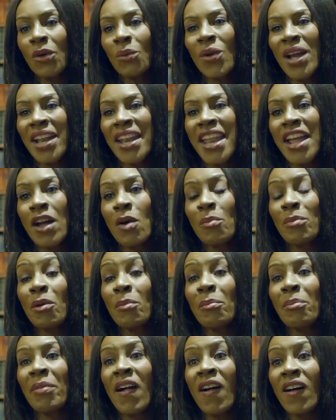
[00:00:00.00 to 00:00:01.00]
when they are
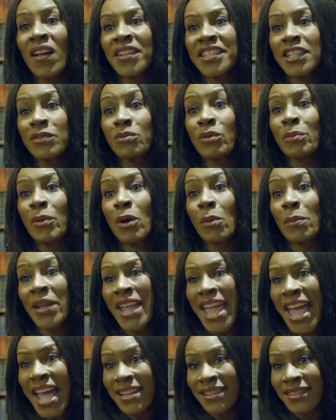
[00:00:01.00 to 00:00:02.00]
bombarded with
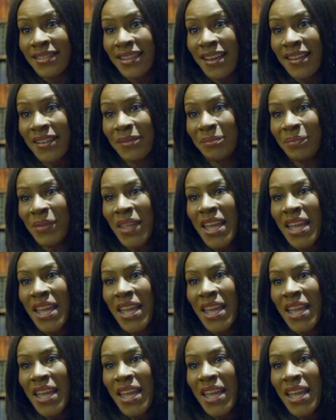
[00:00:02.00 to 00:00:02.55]
propaganda